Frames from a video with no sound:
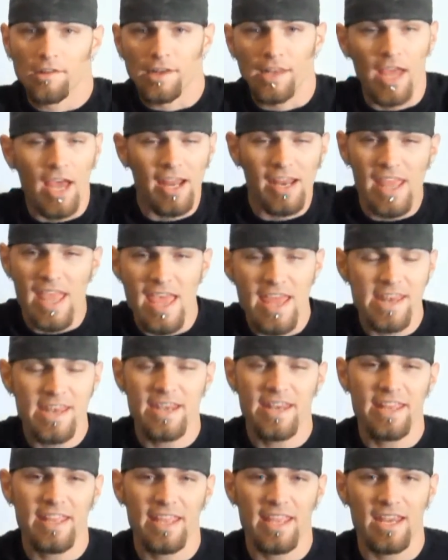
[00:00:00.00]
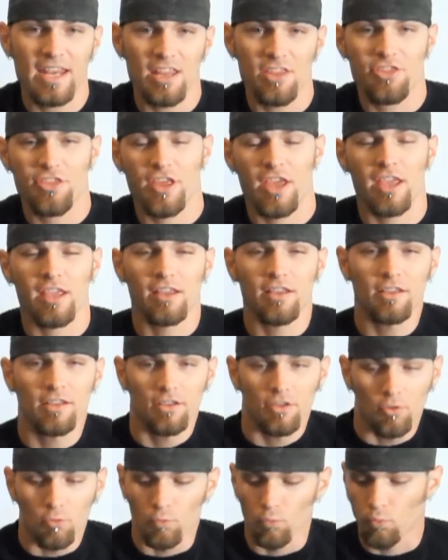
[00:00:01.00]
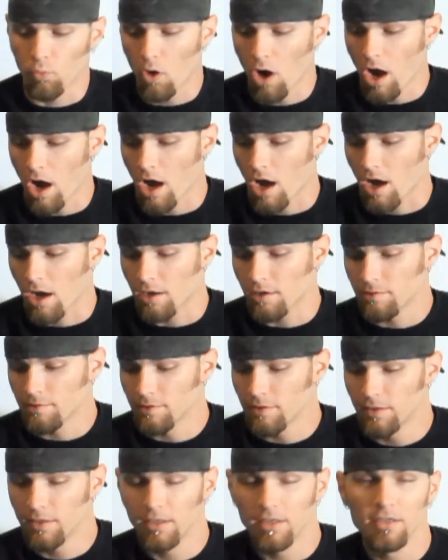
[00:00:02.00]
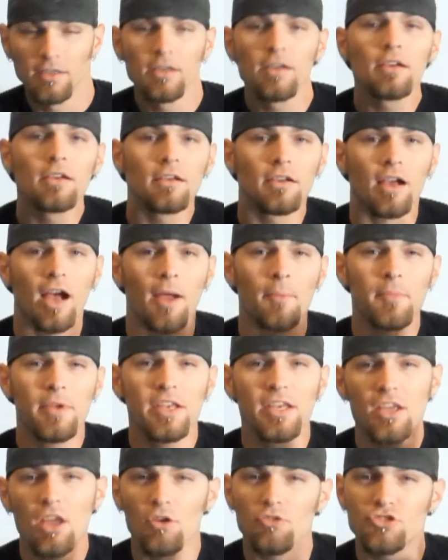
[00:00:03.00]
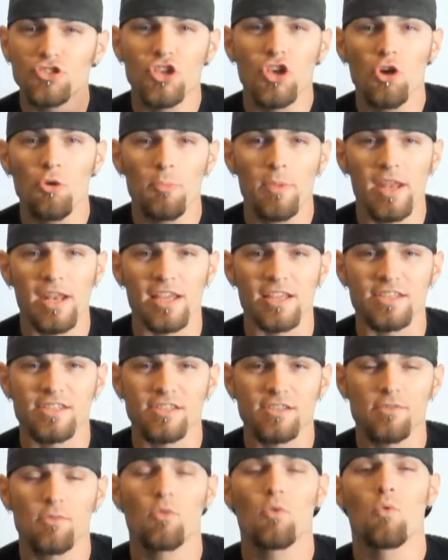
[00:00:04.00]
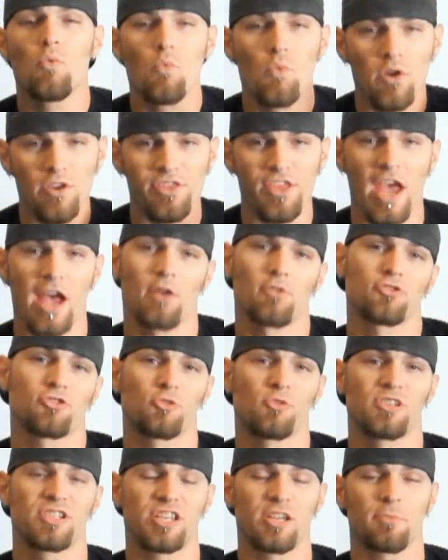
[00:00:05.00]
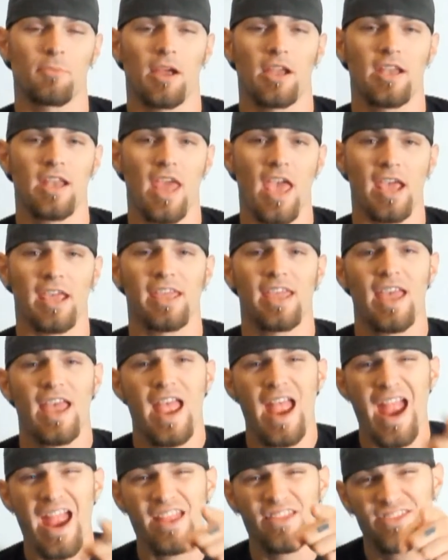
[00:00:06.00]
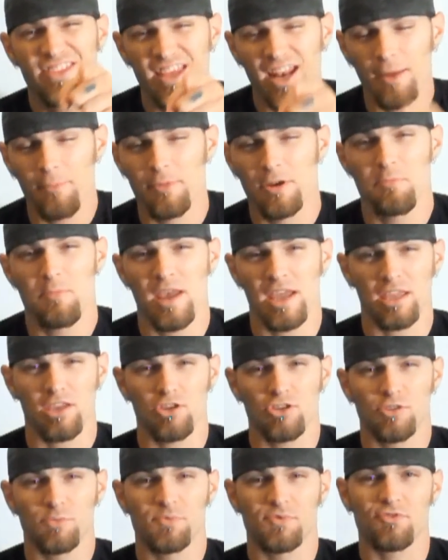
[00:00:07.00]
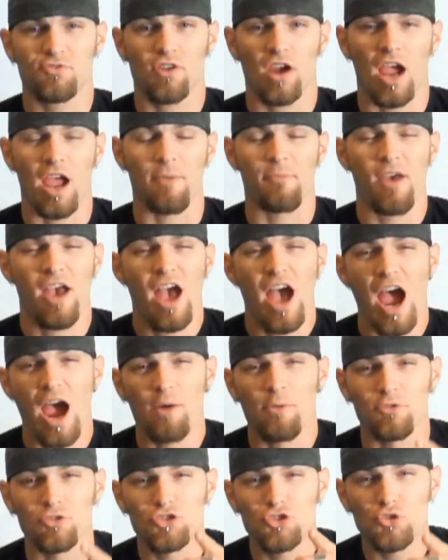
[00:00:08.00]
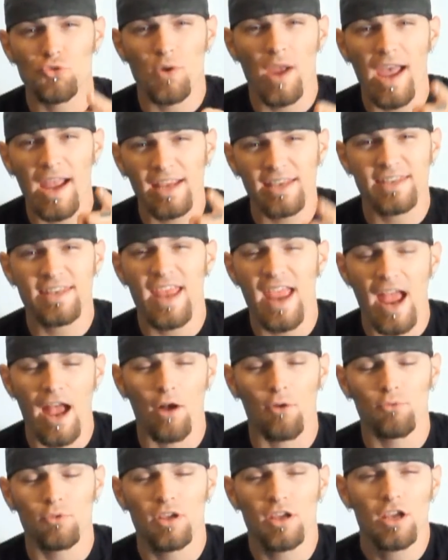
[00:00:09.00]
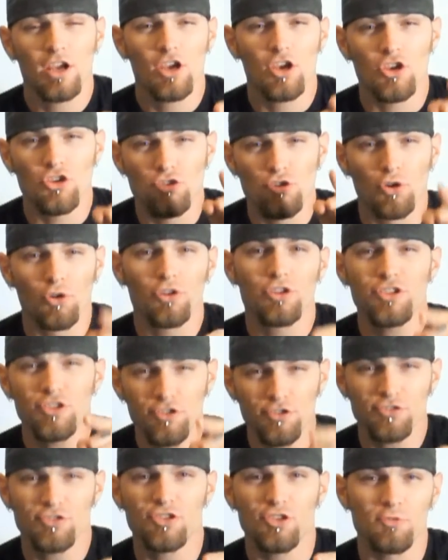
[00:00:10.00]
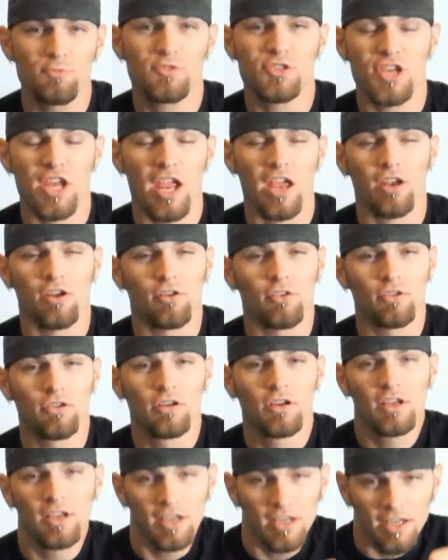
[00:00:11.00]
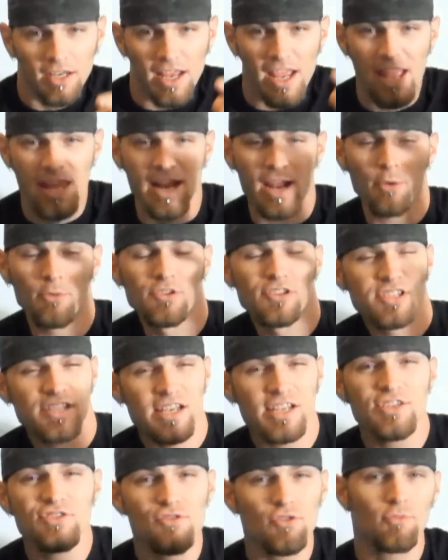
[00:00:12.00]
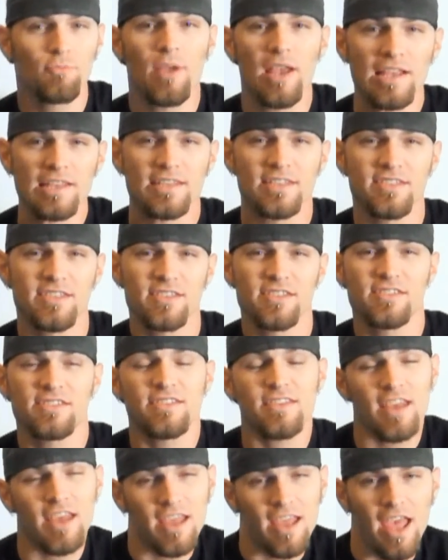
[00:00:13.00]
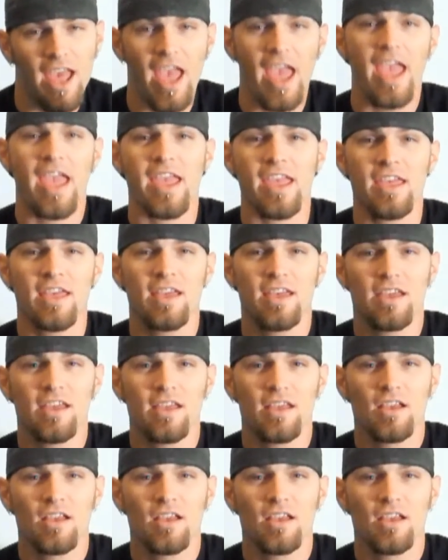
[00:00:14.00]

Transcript: not editing anything, raw, I'm going to go 2 minutes without twitching my neck. And then I'm going to make you subscribe. I will track down your YouTube channel, and I will send you a message and say, hey,